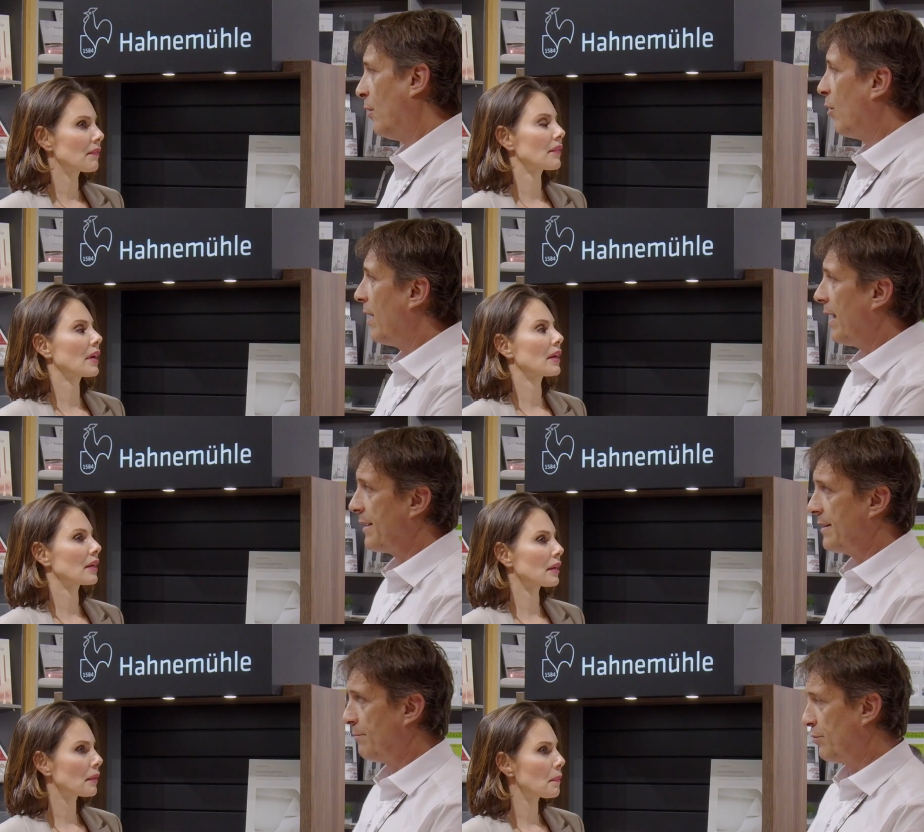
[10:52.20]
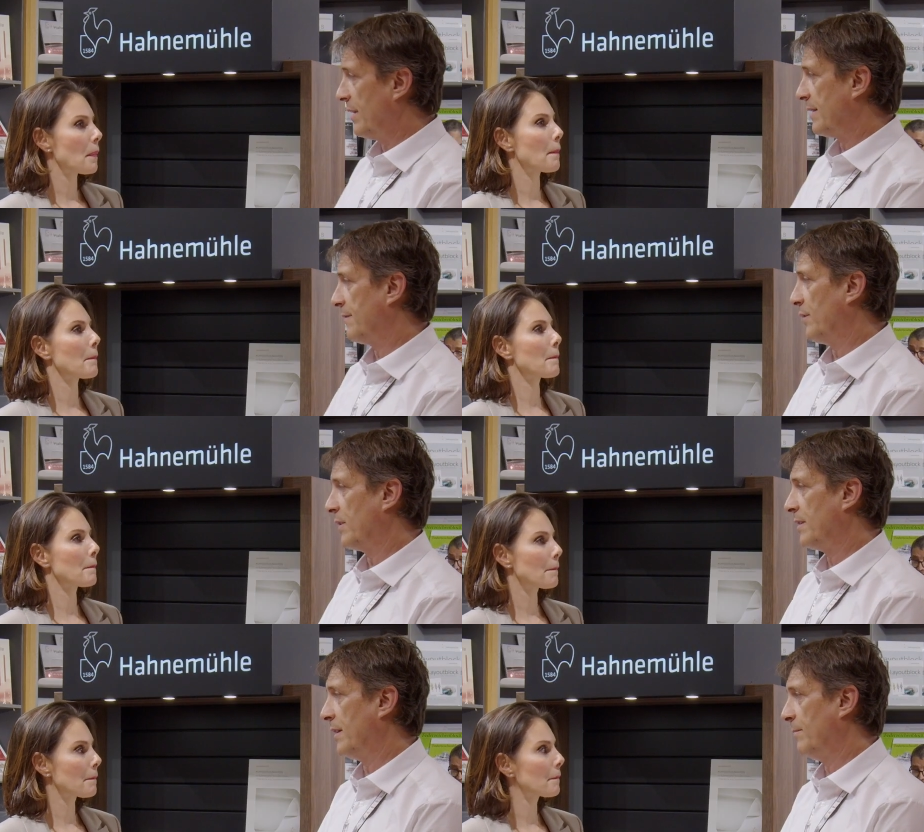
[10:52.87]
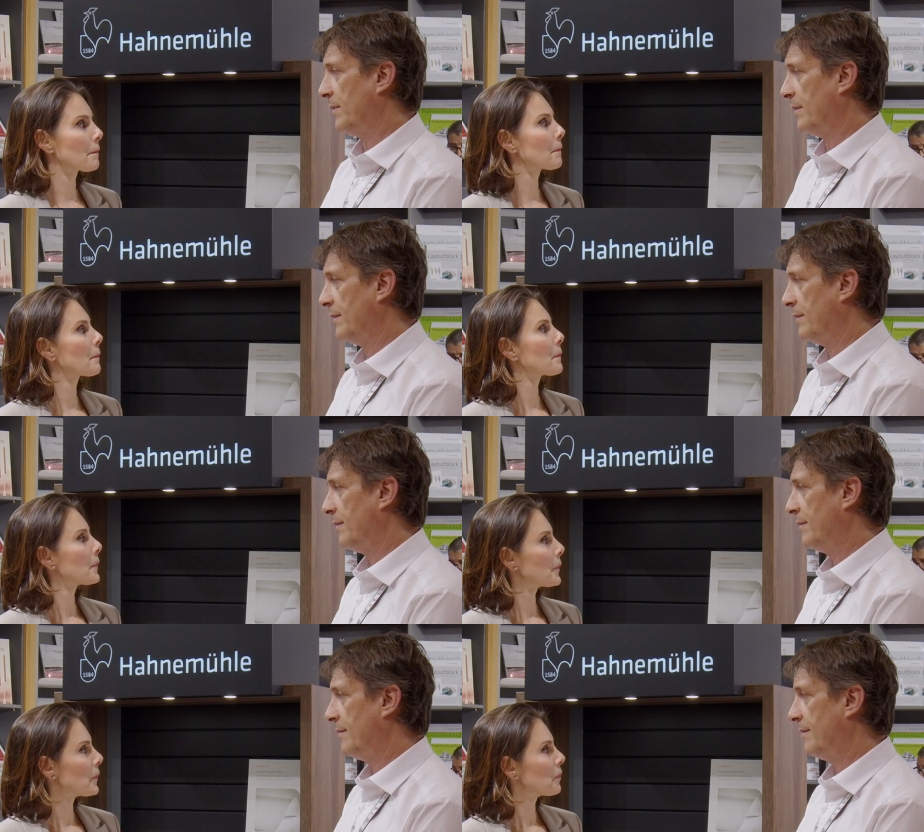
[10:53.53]
Speaker 1: or a Lambda press, for example,
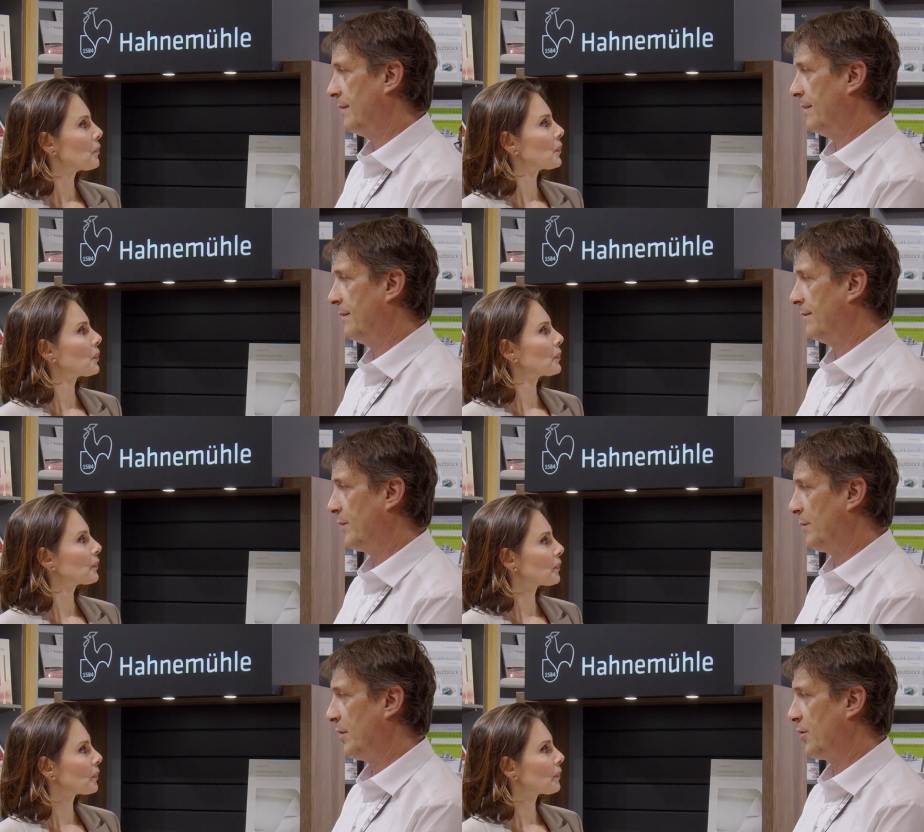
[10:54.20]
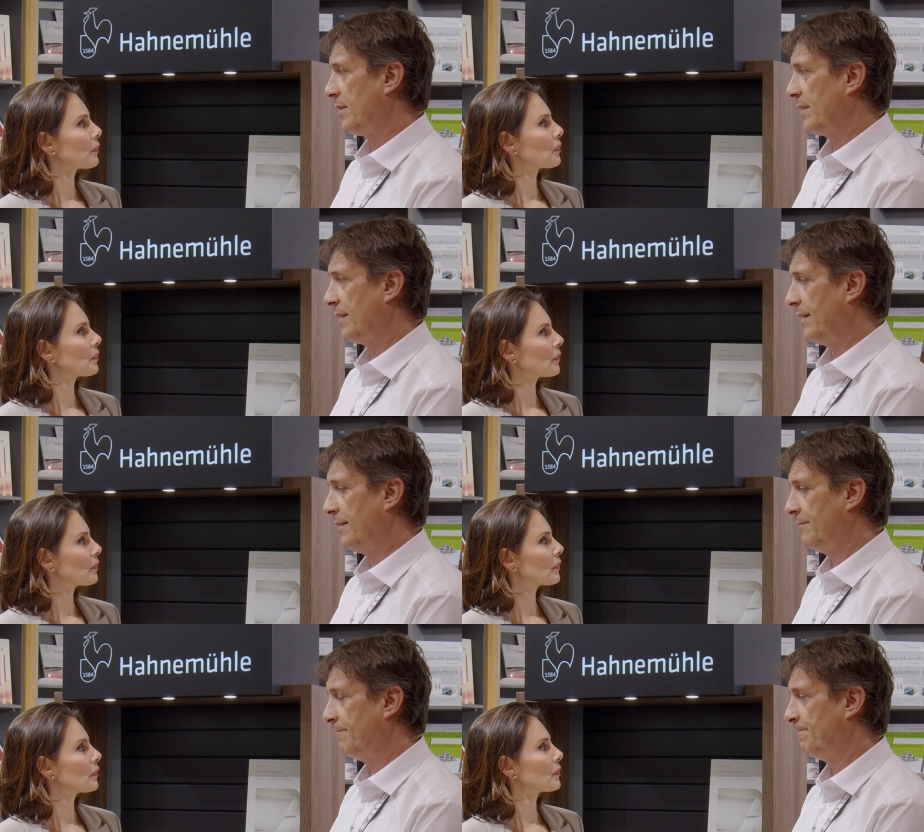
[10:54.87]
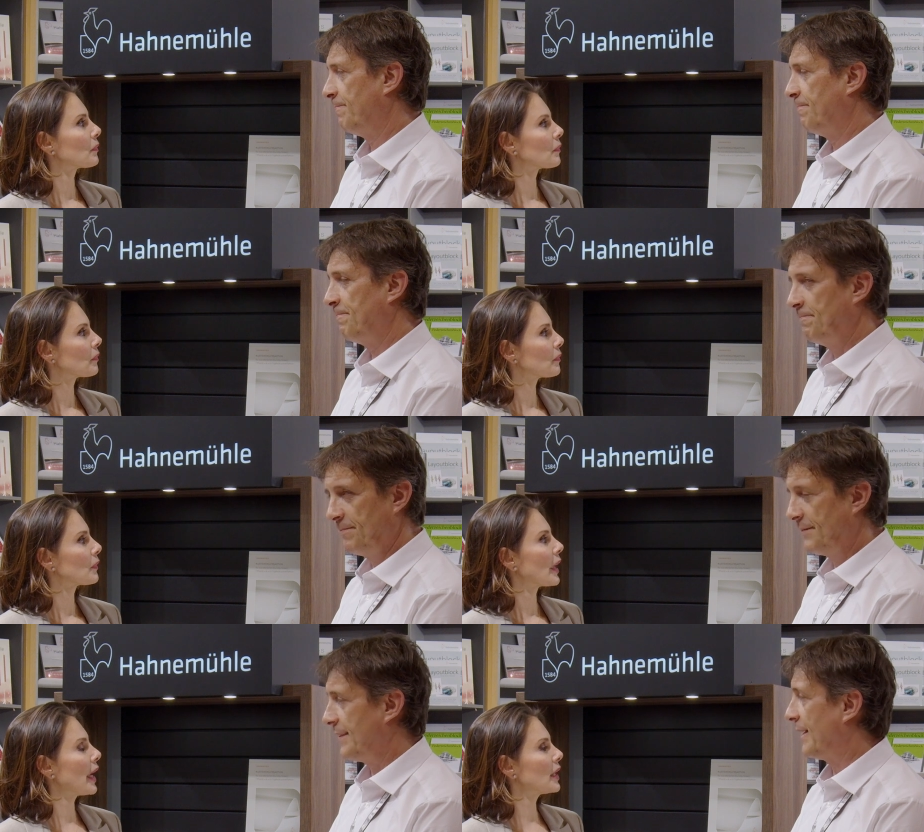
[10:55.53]
in, from a digital side
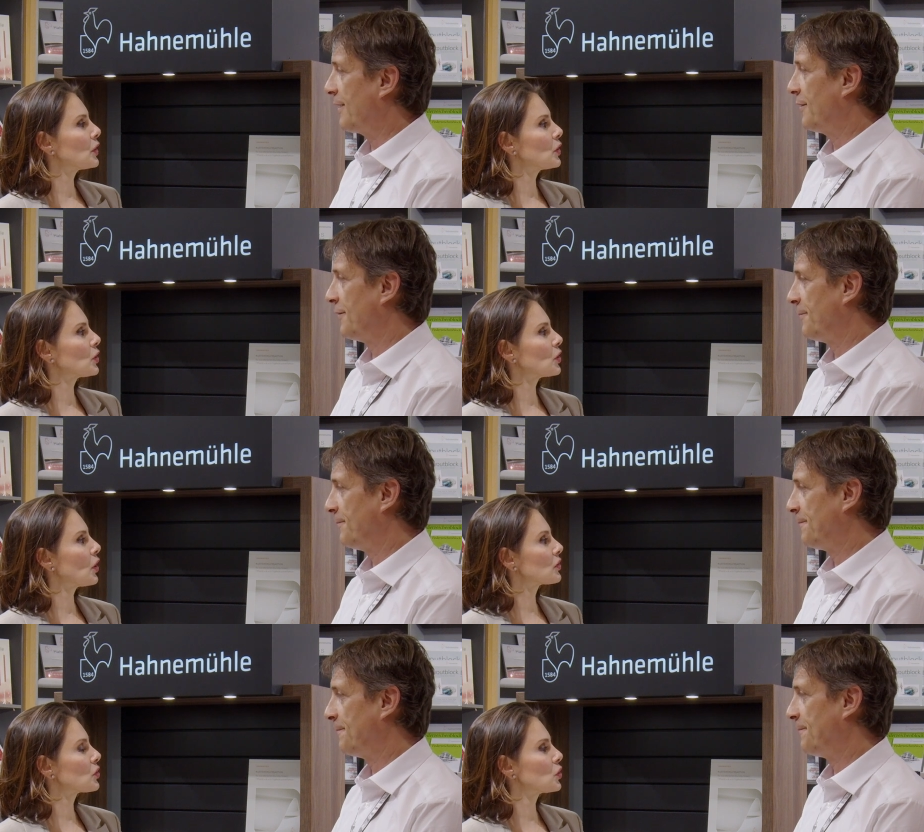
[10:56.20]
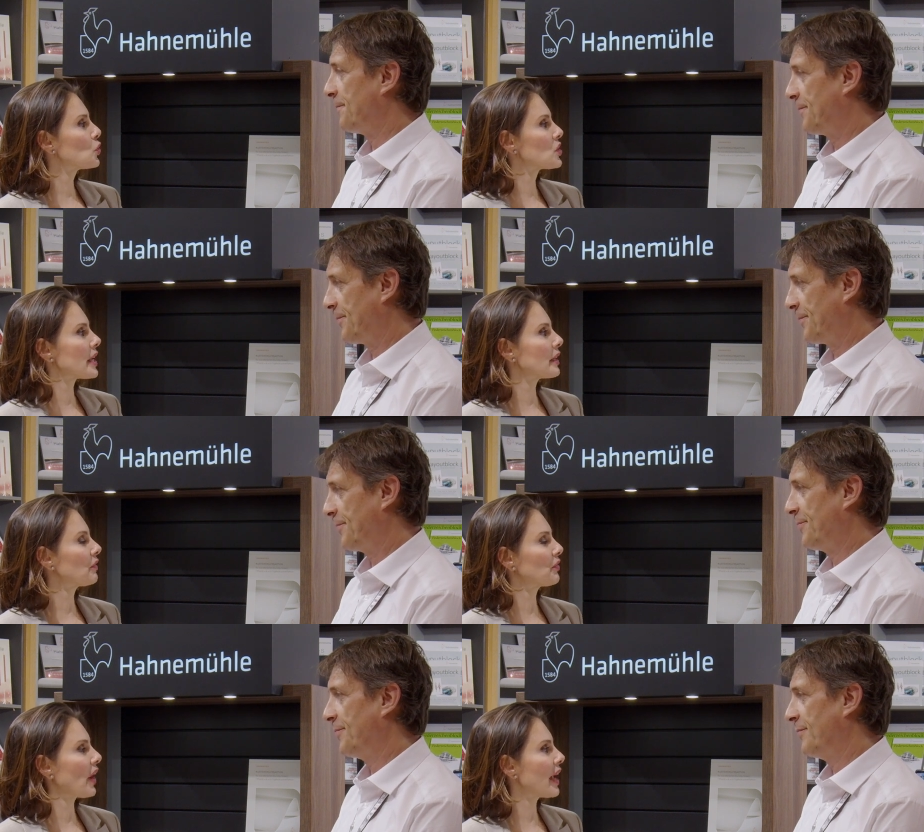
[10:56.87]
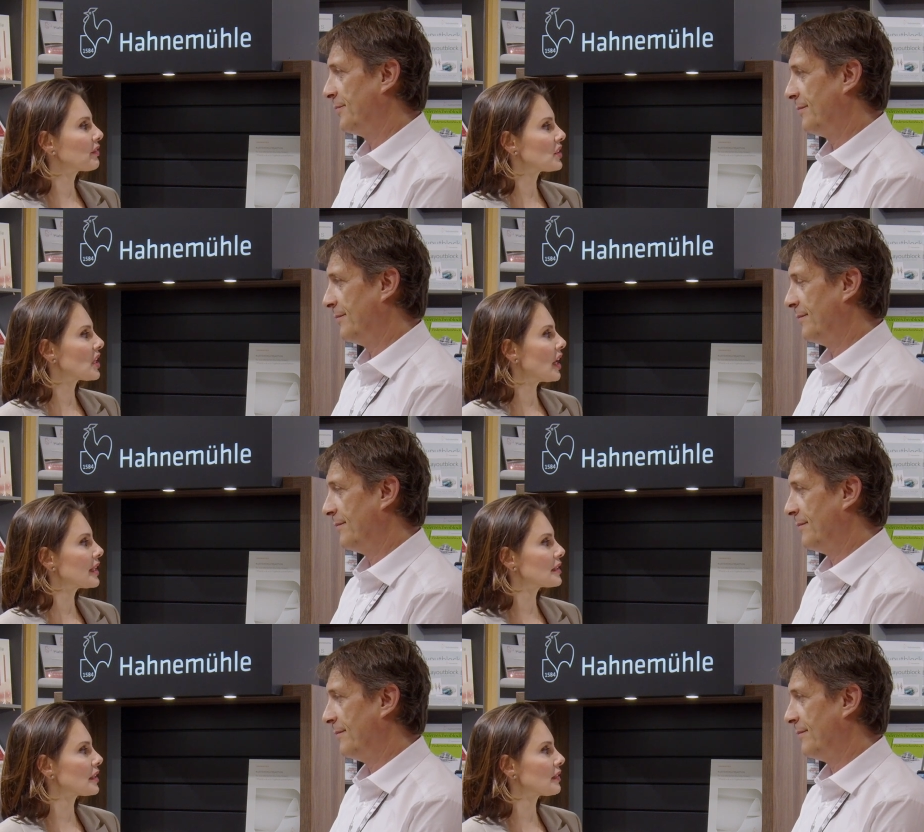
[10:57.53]
Speaker 2: and you. you. can also use that then for
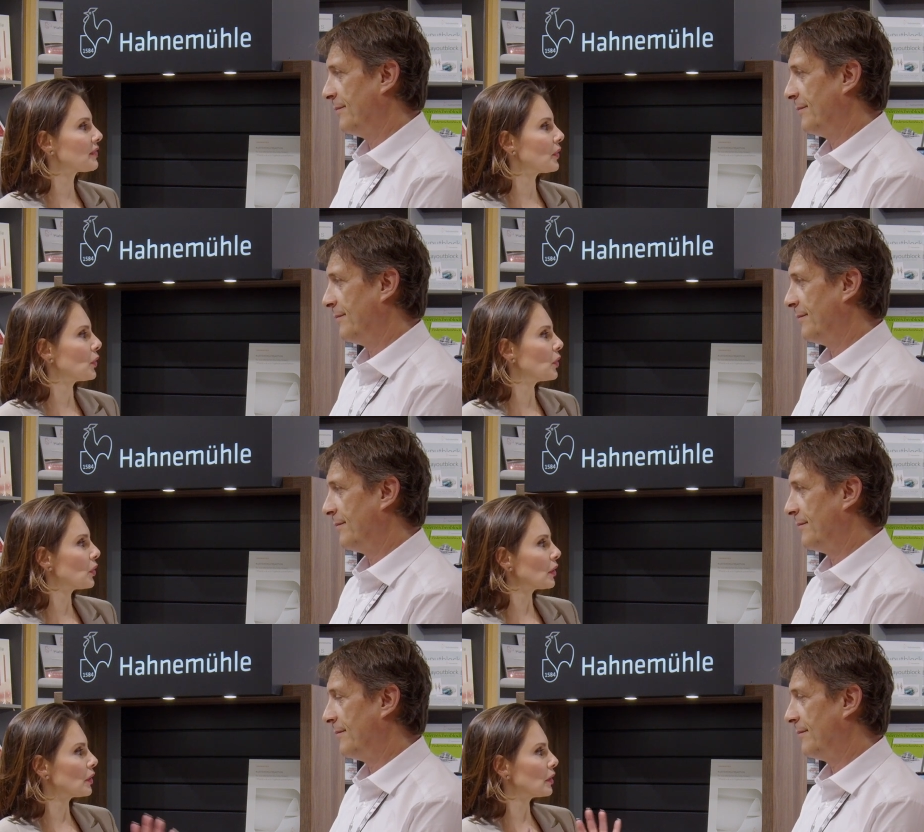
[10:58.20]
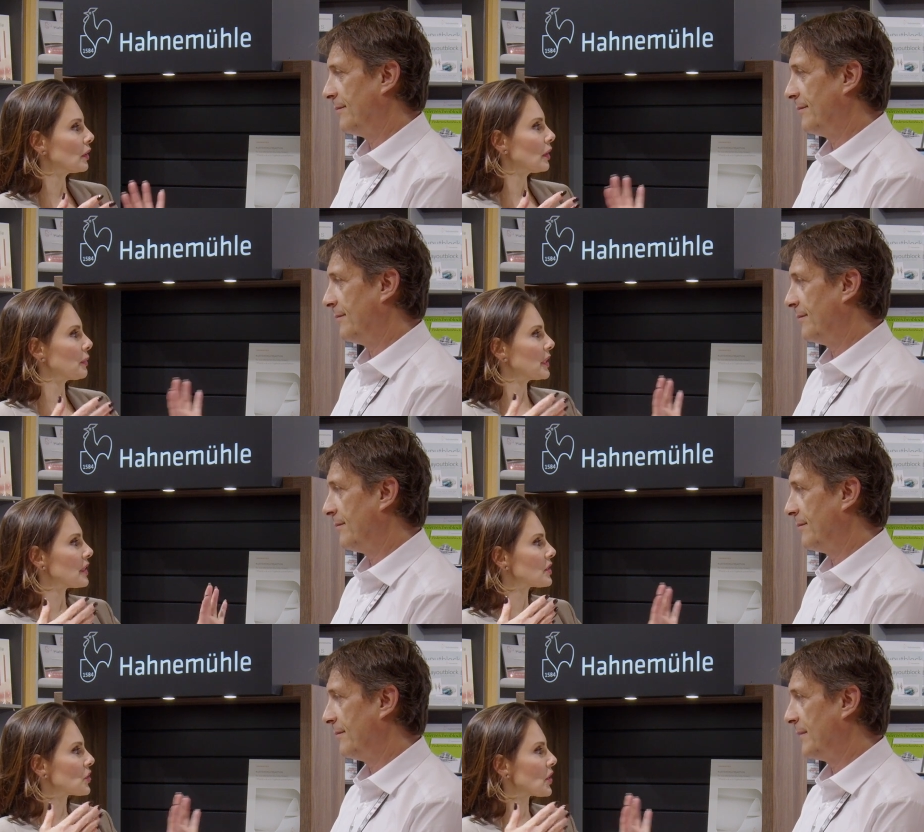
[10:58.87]
advertising. For I mean, it's